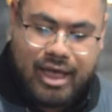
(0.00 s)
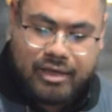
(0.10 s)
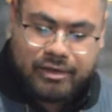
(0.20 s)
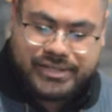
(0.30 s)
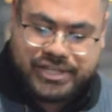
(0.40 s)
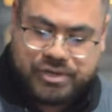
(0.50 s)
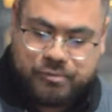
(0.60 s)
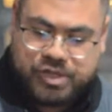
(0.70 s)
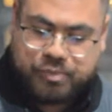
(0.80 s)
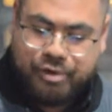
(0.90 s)
Their teaching will
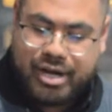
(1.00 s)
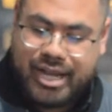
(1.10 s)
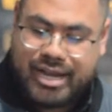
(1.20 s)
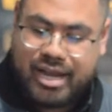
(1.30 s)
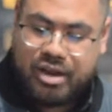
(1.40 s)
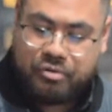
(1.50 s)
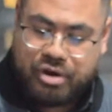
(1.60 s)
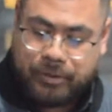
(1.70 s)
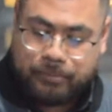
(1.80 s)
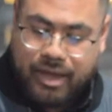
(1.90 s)
spread like
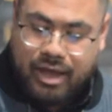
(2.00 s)
gangrene.